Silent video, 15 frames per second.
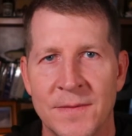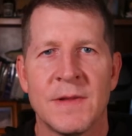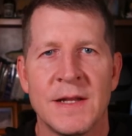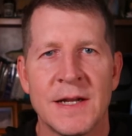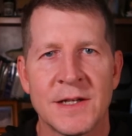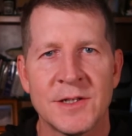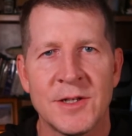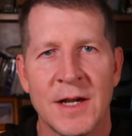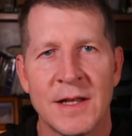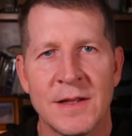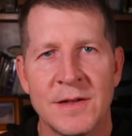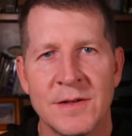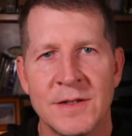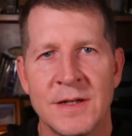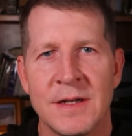The next
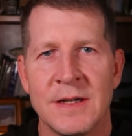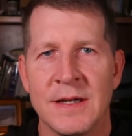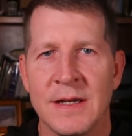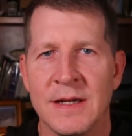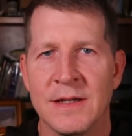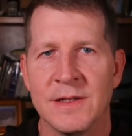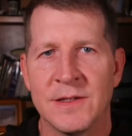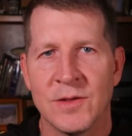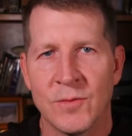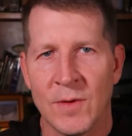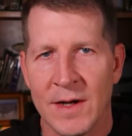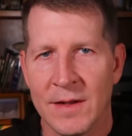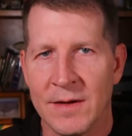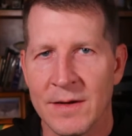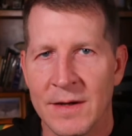challenge is the
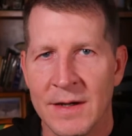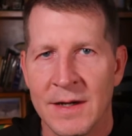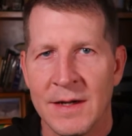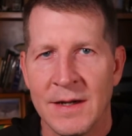weather.